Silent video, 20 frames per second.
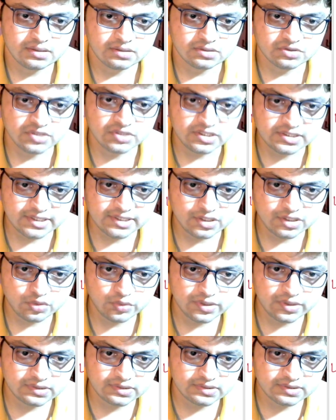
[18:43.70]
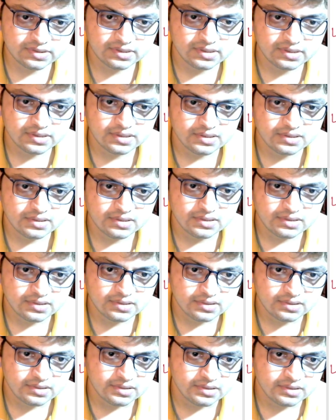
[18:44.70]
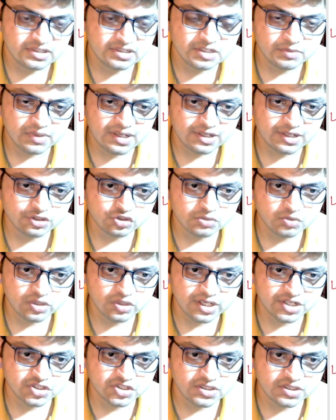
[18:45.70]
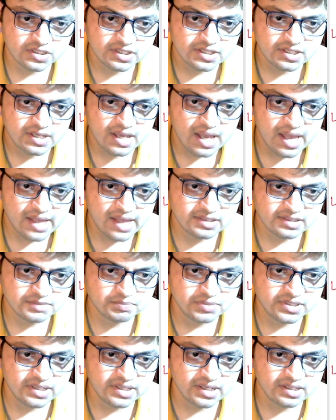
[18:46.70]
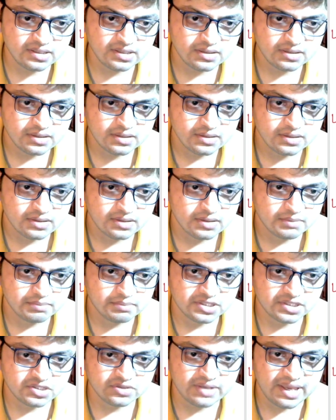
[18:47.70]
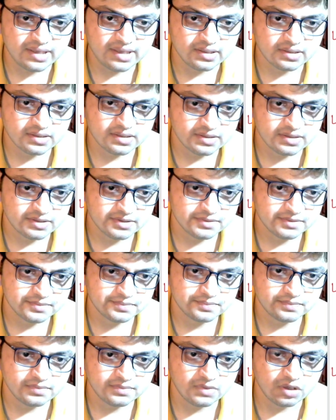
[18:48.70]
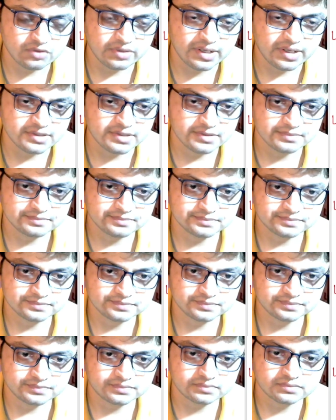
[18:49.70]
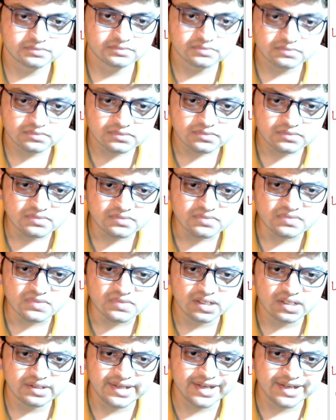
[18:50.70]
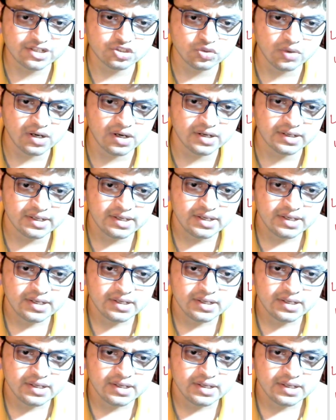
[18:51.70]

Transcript: written with Nirmalangshu Mukherjee and B.N. Patnaik. All right. Next work,